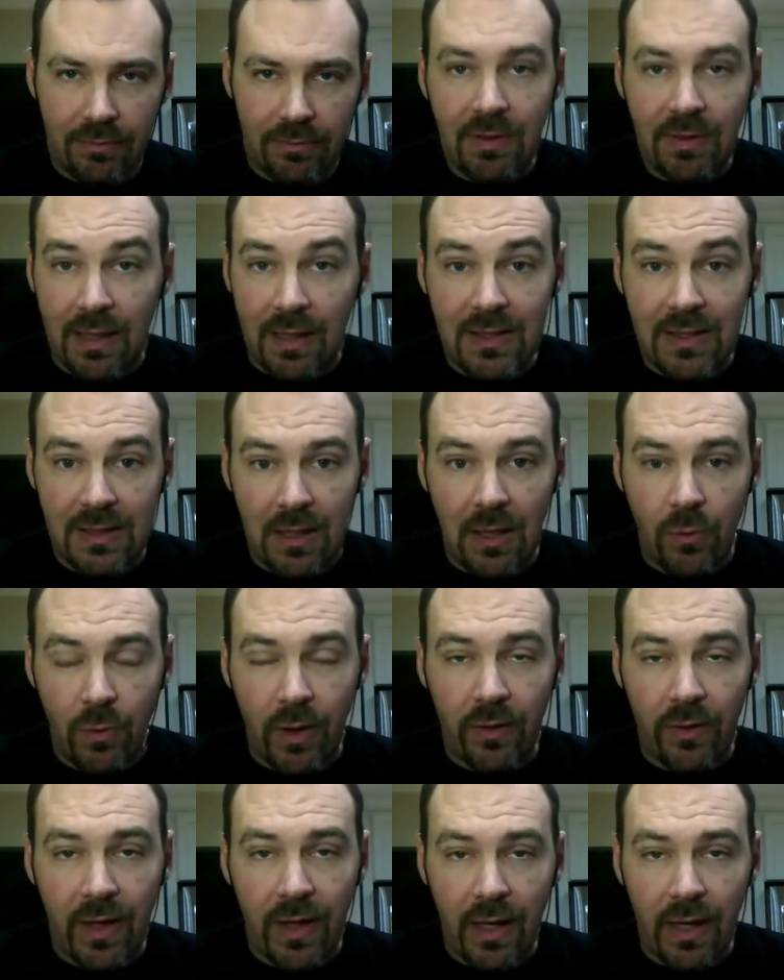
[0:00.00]
kind of stuck
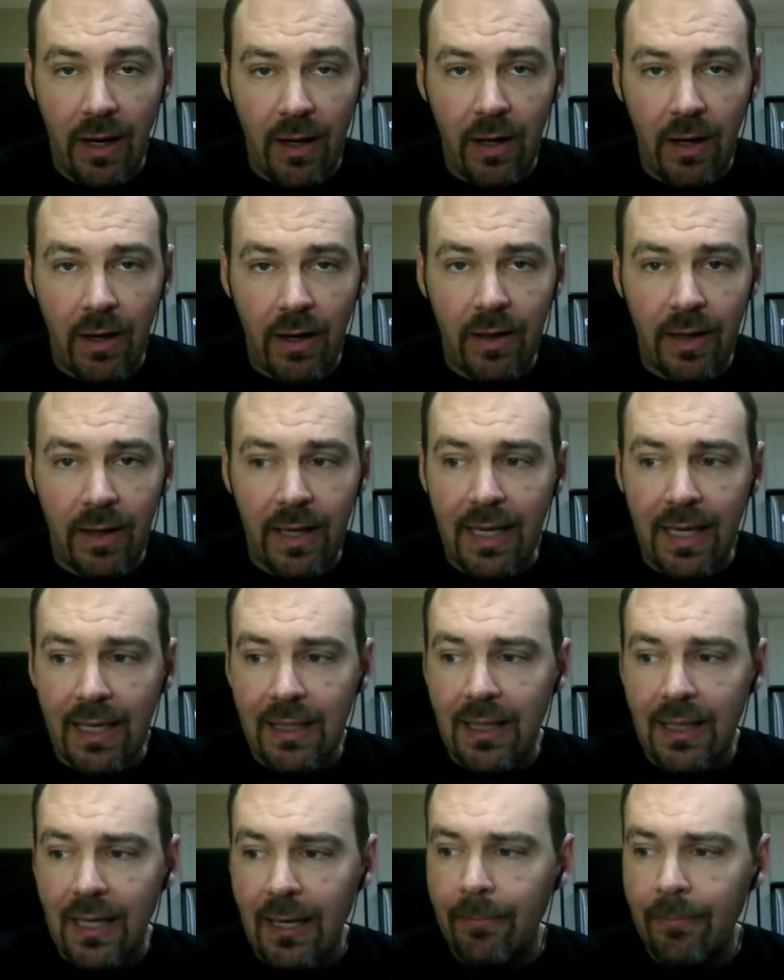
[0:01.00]
where they are,
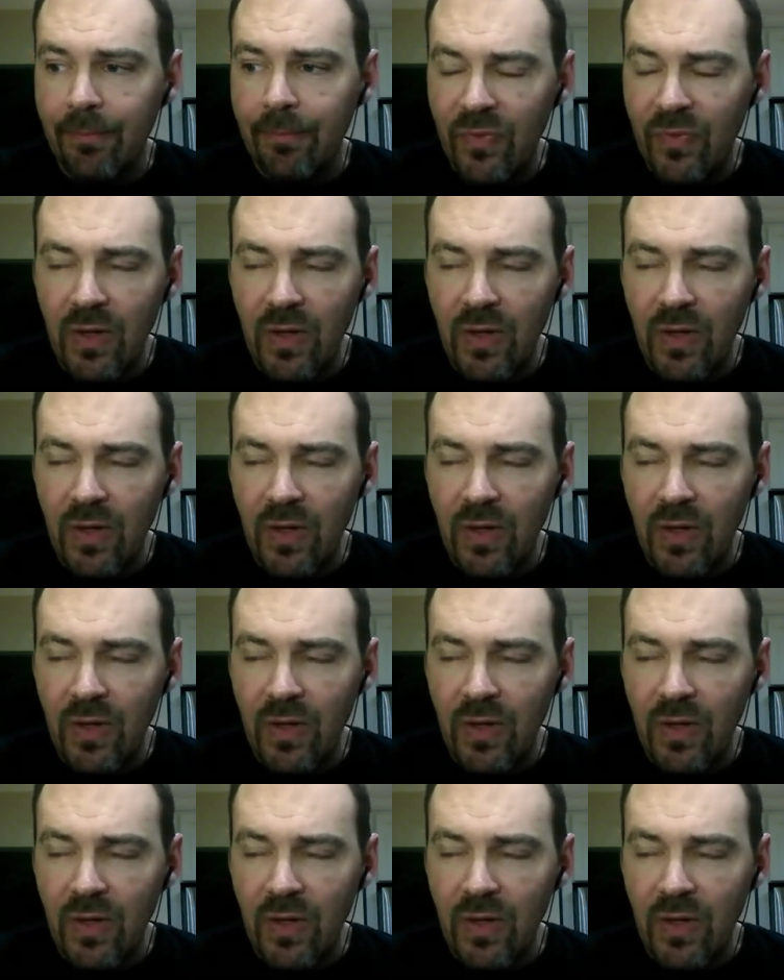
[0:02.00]
and